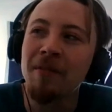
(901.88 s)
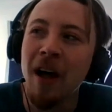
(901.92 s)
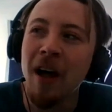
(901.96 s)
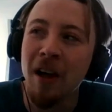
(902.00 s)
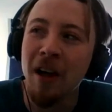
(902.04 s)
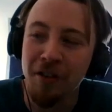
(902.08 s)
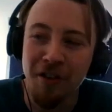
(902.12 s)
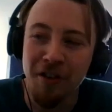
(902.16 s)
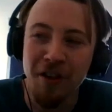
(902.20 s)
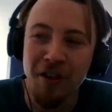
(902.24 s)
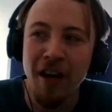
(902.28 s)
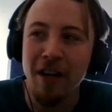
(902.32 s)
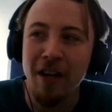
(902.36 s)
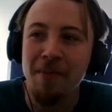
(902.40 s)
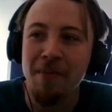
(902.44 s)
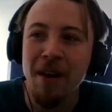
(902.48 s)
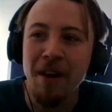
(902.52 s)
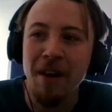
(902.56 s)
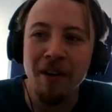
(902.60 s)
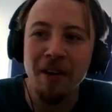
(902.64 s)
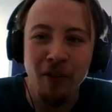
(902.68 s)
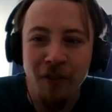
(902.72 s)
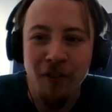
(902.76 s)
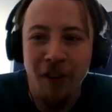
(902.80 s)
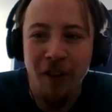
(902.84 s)
as an
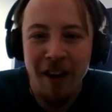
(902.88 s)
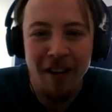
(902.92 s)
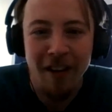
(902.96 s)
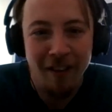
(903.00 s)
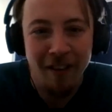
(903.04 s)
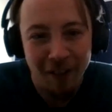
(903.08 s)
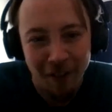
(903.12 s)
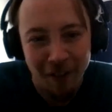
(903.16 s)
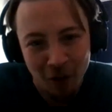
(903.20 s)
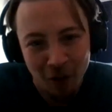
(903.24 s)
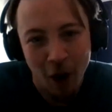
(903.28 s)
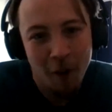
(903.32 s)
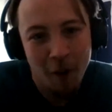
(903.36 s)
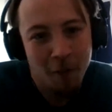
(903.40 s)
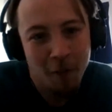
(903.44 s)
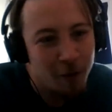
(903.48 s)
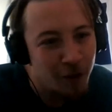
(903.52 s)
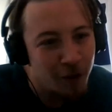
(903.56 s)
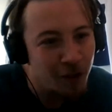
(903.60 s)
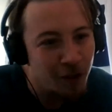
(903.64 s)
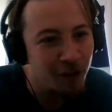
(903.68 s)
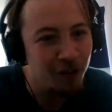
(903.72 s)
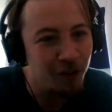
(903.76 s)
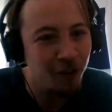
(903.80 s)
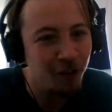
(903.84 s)
animator, I was very into stop
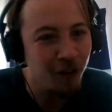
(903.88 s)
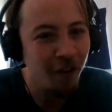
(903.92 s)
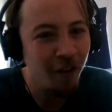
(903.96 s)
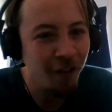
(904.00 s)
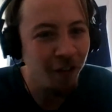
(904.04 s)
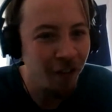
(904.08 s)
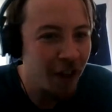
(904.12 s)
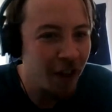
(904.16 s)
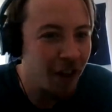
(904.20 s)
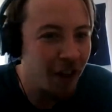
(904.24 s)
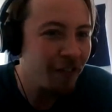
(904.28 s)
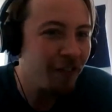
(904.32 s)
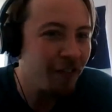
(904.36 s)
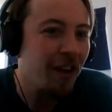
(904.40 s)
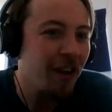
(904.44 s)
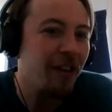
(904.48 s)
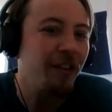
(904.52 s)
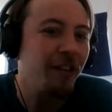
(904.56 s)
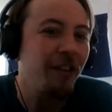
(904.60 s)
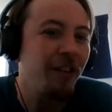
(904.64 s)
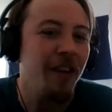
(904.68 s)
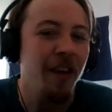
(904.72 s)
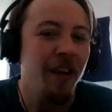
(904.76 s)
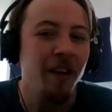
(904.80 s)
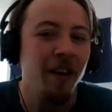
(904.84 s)
motion and stuff. Then
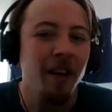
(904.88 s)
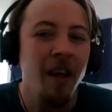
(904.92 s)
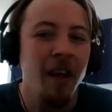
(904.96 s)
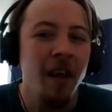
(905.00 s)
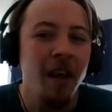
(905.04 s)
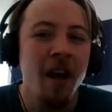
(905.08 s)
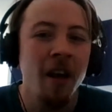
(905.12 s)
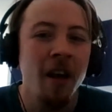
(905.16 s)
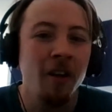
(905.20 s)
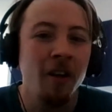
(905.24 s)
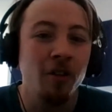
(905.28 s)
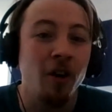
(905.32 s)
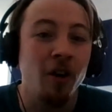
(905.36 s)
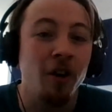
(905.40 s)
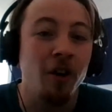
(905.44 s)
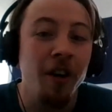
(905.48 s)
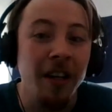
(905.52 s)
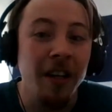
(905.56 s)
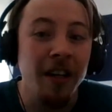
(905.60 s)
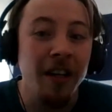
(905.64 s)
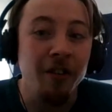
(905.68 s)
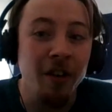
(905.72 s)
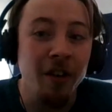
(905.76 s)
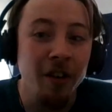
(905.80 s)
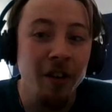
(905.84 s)
eventually, I started to
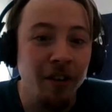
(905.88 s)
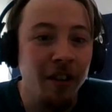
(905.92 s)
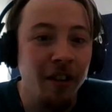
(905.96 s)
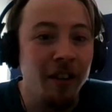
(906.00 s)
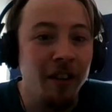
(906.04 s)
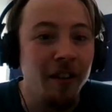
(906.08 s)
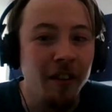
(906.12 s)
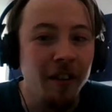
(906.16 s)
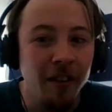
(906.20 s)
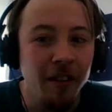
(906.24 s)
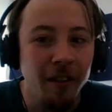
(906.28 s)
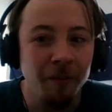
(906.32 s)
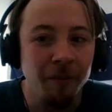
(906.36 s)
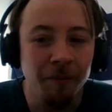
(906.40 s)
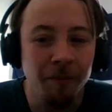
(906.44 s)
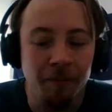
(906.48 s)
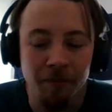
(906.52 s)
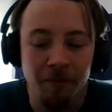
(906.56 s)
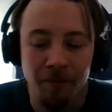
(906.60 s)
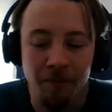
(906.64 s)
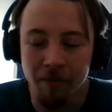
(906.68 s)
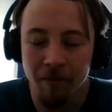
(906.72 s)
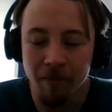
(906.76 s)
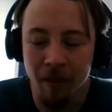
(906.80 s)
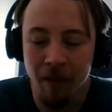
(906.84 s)
get interested into
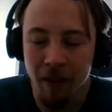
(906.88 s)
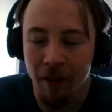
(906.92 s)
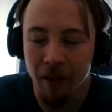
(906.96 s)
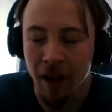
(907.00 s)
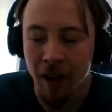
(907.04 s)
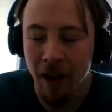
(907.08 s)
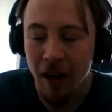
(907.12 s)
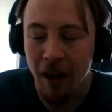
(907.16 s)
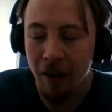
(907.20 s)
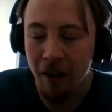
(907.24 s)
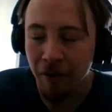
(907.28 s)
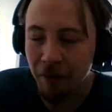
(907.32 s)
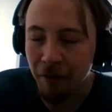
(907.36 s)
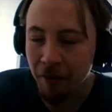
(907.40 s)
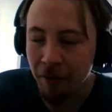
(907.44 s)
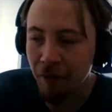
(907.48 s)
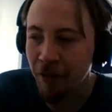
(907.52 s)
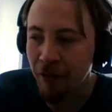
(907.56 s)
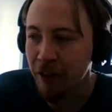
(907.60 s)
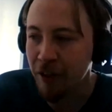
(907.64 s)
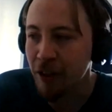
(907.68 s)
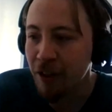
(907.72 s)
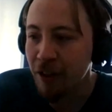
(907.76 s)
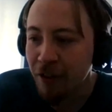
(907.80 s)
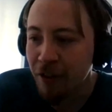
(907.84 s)

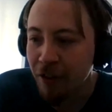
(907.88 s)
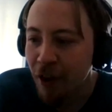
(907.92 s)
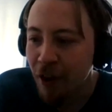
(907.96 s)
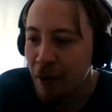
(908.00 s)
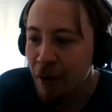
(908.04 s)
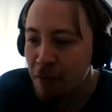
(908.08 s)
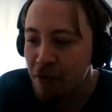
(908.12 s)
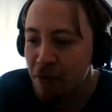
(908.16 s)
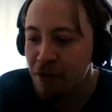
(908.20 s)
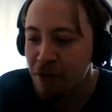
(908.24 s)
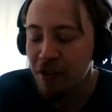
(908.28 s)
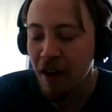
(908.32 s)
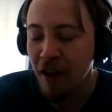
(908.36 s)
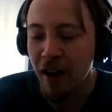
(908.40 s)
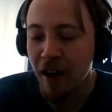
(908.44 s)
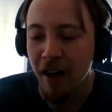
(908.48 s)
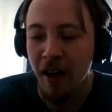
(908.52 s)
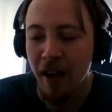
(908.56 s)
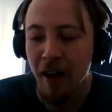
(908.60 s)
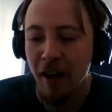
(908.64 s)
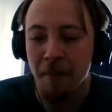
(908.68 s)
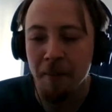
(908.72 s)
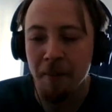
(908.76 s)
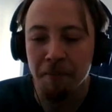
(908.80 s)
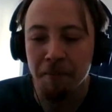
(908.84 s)
fiction films.
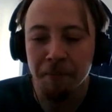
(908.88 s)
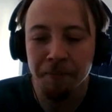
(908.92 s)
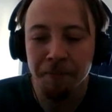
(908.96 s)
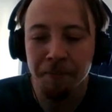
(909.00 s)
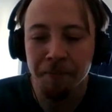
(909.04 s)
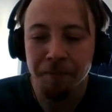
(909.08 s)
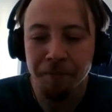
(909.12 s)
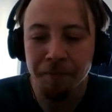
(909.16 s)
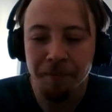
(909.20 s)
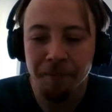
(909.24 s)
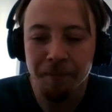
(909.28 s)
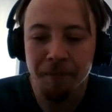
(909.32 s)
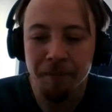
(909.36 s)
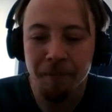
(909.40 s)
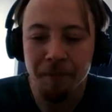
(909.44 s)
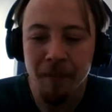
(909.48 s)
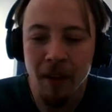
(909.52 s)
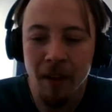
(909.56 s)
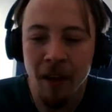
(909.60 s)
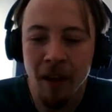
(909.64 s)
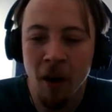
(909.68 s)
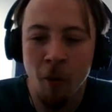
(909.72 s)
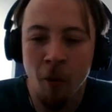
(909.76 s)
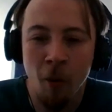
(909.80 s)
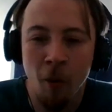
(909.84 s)
I
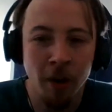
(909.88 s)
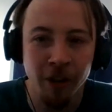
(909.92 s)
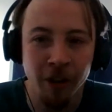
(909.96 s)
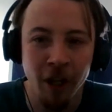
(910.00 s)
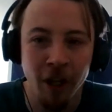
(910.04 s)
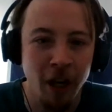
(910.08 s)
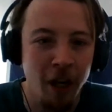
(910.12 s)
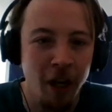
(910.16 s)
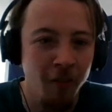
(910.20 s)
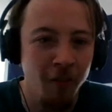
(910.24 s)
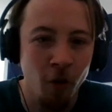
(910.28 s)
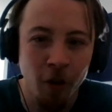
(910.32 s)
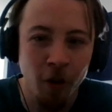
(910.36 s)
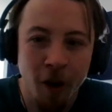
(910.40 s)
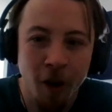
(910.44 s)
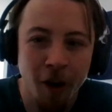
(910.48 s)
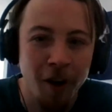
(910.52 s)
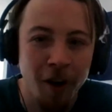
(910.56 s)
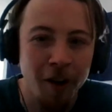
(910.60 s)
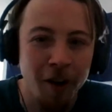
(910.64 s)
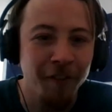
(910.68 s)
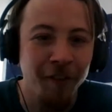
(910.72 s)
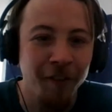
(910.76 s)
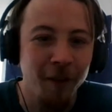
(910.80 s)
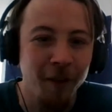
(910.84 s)
watched a lot of old
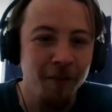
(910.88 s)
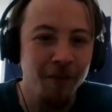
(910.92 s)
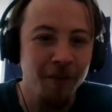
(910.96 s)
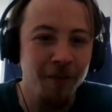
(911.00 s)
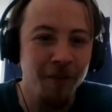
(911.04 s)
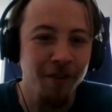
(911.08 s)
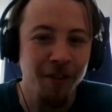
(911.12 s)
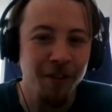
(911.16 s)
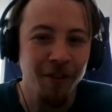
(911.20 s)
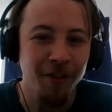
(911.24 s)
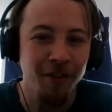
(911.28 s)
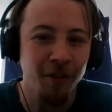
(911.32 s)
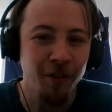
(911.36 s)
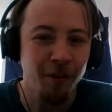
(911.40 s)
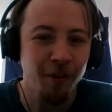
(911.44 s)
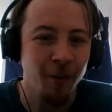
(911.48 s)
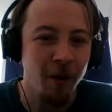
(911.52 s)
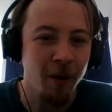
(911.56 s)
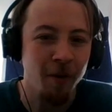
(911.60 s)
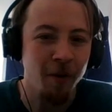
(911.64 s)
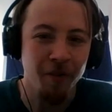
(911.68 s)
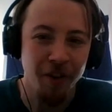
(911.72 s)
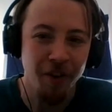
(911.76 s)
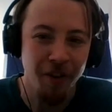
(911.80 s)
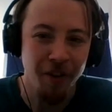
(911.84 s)
horror films and stuff as
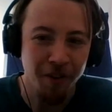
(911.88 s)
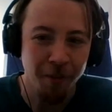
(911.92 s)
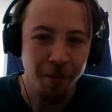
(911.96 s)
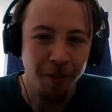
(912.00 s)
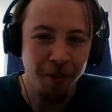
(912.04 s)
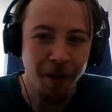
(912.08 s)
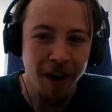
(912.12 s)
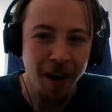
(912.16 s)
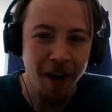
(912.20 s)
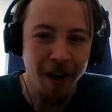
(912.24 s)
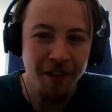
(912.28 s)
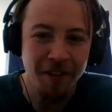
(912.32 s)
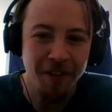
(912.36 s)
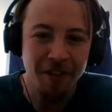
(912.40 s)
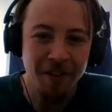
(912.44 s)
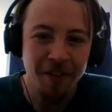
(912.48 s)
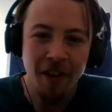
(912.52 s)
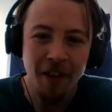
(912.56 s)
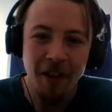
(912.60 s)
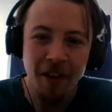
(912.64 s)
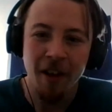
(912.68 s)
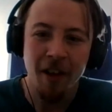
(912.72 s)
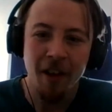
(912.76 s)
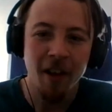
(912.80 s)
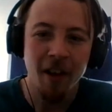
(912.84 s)
well with Vincent Price.
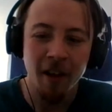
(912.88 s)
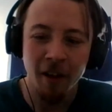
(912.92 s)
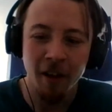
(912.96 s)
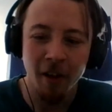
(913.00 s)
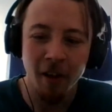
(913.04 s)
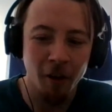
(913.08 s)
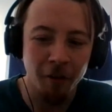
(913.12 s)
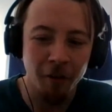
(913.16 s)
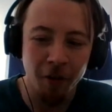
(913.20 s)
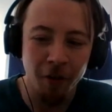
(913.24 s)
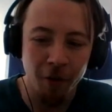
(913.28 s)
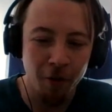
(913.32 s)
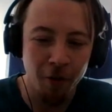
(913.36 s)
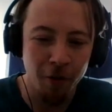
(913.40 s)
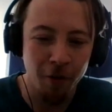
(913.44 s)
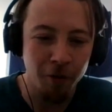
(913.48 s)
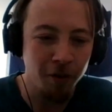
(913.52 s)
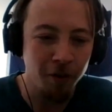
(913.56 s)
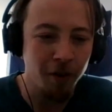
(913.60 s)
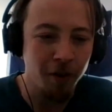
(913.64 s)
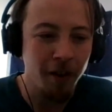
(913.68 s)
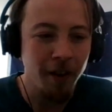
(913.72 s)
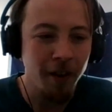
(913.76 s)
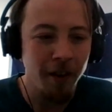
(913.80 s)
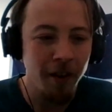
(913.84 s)
Love
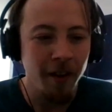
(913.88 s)
those.